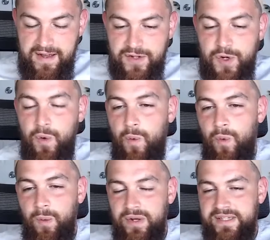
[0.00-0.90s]
So
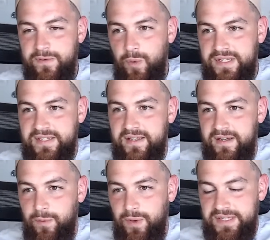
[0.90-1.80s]
what's
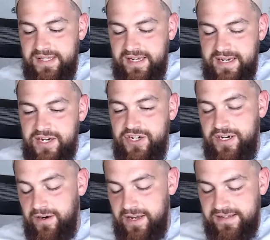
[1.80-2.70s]
the condition
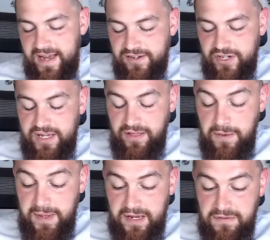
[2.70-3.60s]
here? It's actually a little
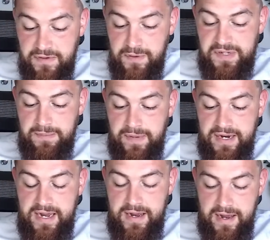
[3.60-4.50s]
bit confusing,
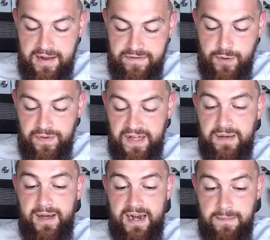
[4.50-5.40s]
but if you think
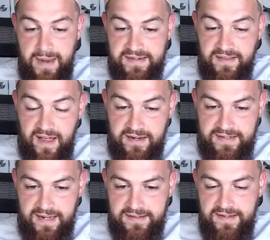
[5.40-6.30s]
about it, it makes a lot of
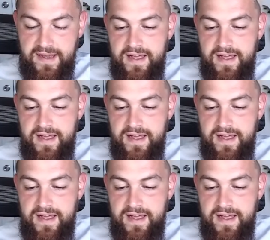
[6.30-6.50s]
sense.